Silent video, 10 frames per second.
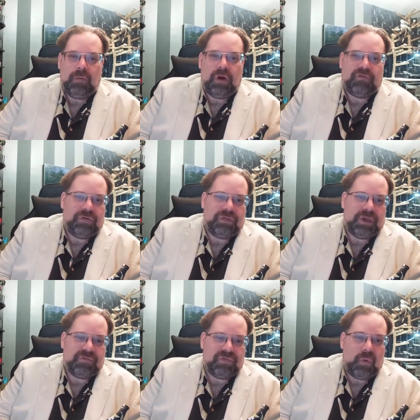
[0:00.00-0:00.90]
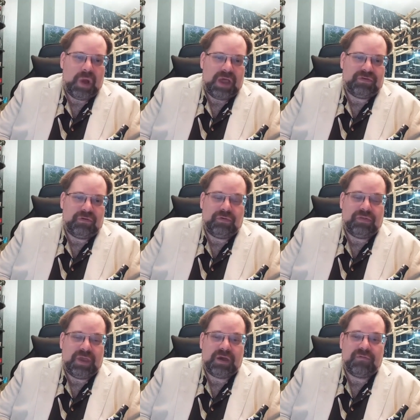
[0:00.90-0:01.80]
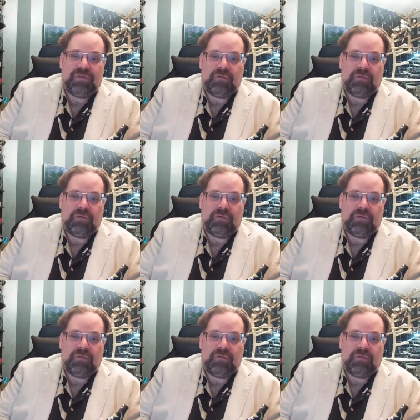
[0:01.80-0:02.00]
where if you think of the West, you think of the